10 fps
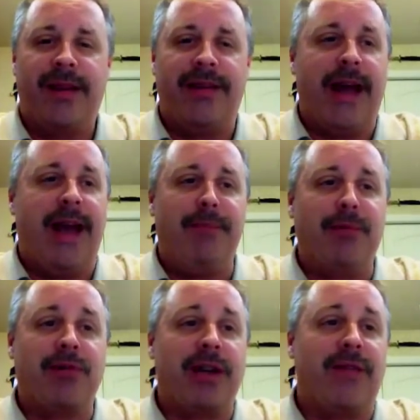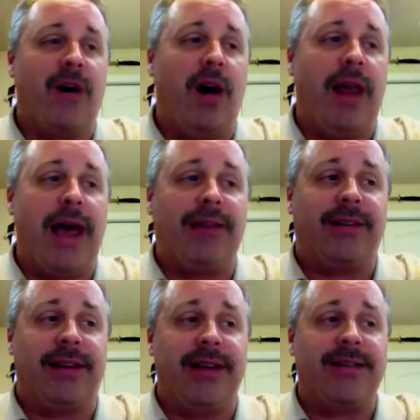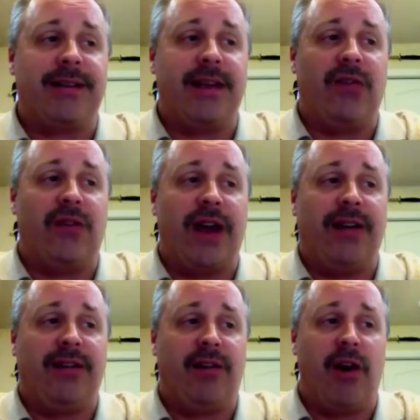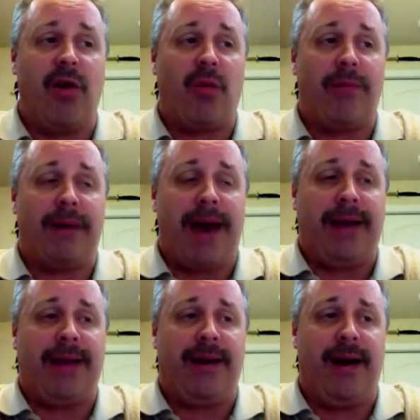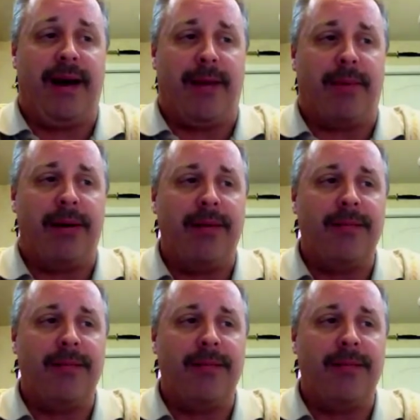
90% of all accidents in these vans occur when backing up.